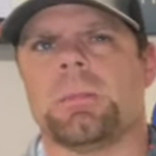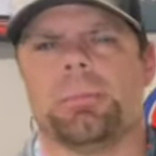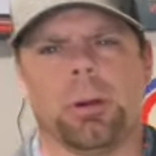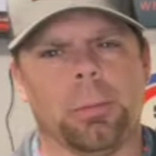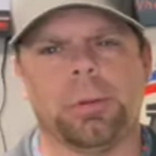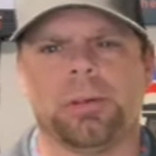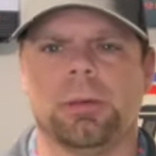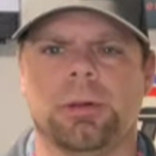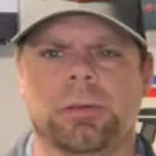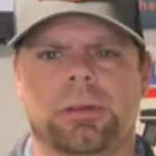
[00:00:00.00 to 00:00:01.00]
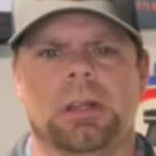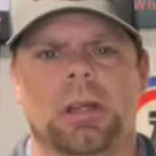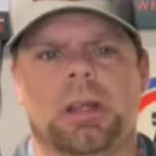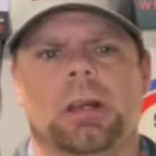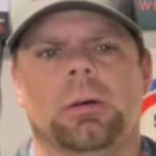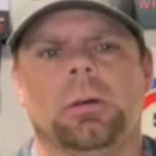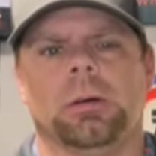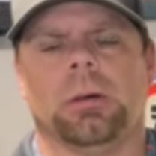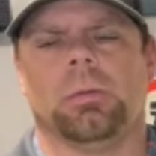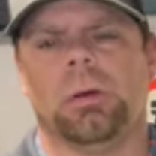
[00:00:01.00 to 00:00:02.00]
purpose almost,
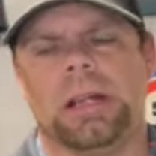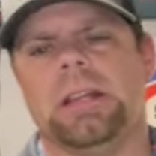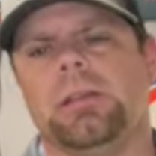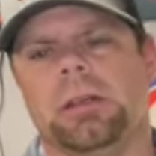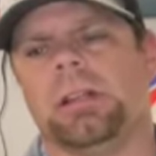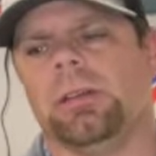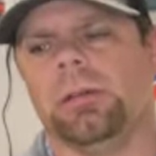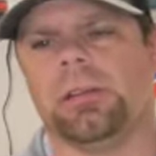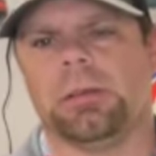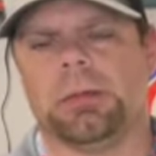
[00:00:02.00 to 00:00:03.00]
or a way you can use them.